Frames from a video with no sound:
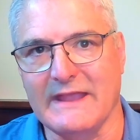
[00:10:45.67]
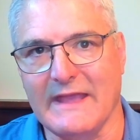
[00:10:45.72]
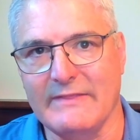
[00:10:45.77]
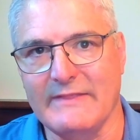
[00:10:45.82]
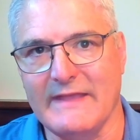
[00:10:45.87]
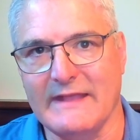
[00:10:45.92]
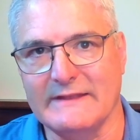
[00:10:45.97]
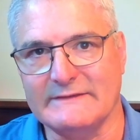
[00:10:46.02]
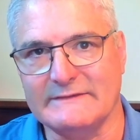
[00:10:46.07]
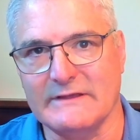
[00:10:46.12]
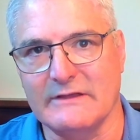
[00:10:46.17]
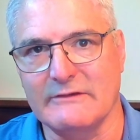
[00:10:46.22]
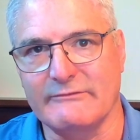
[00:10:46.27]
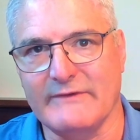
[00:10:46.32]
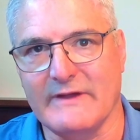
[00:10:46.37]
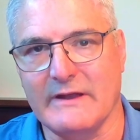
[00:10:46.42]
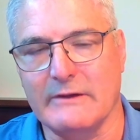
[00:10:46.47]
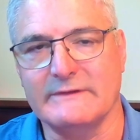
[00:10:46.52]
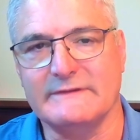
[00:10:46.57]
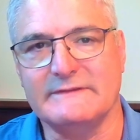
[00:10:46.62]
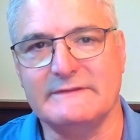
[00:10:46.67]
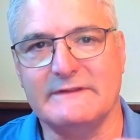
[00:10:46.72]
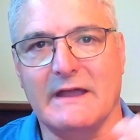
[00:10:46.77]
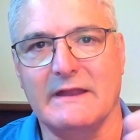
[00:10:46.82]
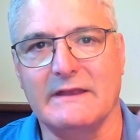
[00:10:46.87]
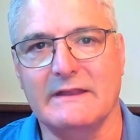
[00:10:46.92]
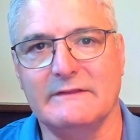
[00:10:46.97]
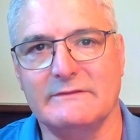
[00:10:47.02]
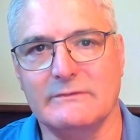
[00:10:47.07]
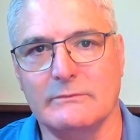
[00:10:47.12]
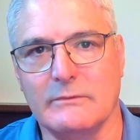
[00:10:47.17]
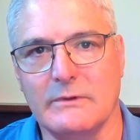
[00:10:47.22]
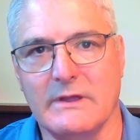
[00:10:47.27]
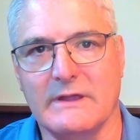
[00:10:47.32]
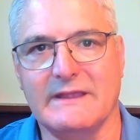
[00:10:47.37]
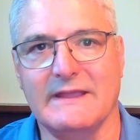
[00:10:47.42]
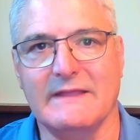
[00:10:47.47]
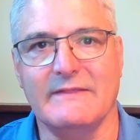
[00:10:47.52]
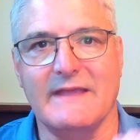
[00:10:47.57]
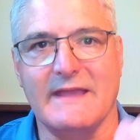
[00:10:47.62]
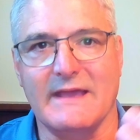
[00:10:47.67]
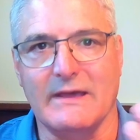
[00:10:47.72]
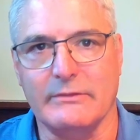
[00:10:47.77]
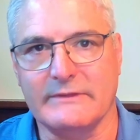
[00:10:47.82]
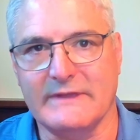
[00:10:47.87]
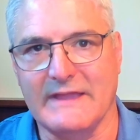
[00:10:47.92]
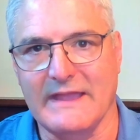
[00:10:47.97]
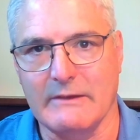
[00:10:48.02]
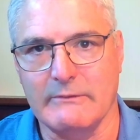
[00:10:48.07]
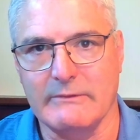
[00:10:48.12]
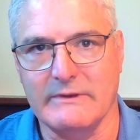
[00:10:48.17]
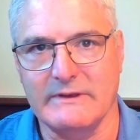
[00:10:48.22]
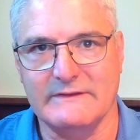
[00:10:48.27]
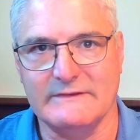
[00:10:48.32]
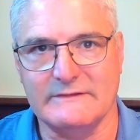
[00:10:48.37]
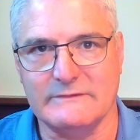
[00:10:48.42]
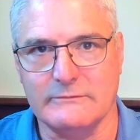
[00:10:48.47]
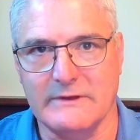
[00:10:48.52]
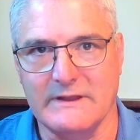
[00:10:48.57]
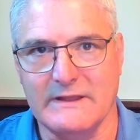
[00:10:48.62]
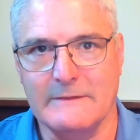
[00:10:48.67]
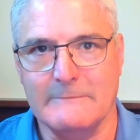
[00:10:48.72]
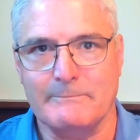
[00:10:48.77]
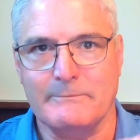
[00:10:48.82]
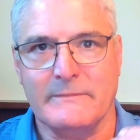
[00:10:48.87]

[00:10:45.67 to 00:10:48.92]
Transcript: And that so far is starting to work in the healthcare industry.